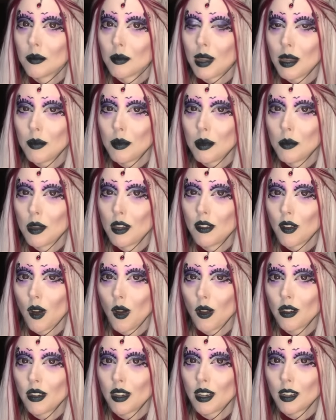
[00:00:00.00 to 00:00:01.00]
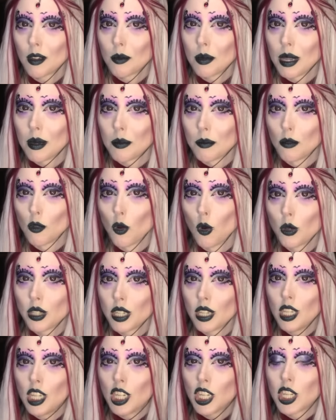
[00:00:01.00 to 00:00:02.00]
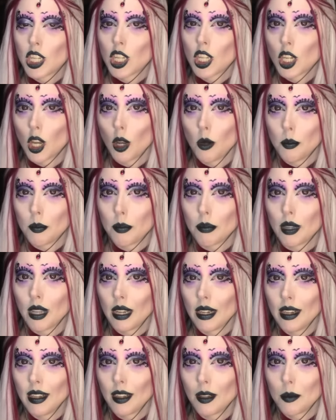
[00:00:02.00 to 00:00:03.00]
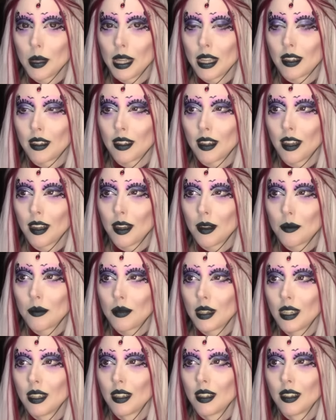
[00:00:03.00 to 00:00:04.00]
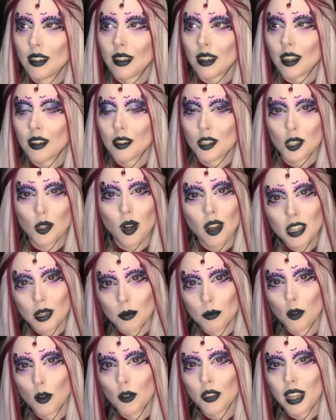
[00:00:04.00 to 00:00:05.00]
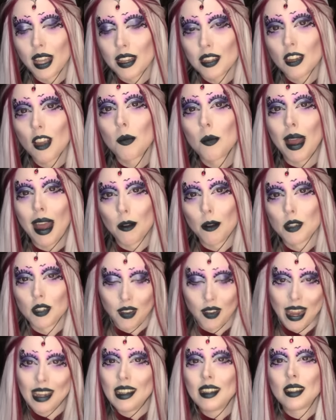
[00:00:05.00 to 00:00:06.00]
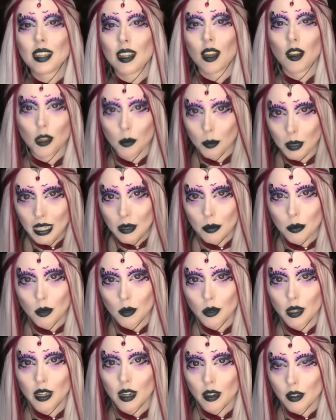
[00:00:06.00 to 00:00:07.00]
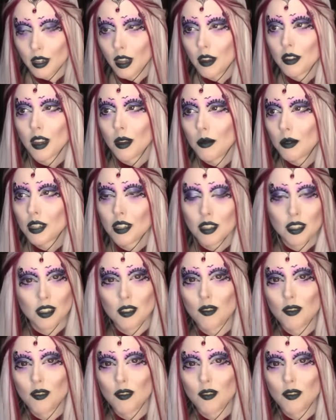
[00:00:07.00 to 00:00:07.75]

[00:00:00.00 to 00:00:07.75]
maybe move on a little bit, broaden your scope a little bit, and try to broaden that scope out of hating other people. You know, don't just